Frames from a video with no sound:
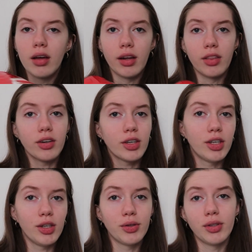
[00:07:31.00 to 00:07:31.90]
Another
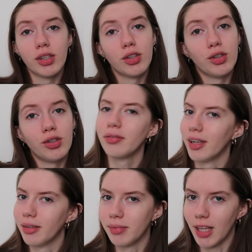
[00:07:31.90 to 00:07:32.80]
cute little
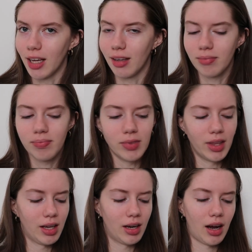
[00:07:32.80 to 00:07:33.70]
random thing
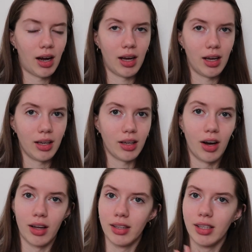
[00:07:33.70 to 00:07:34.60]
that I
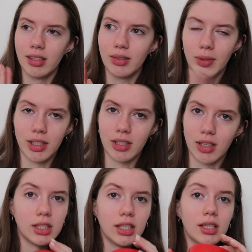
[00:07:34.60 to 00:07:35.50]
got this
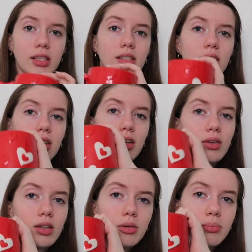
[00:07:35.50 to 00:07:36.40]
winter, this cute
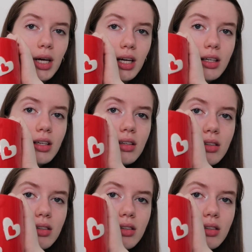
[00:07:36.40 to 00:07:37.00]
little mug.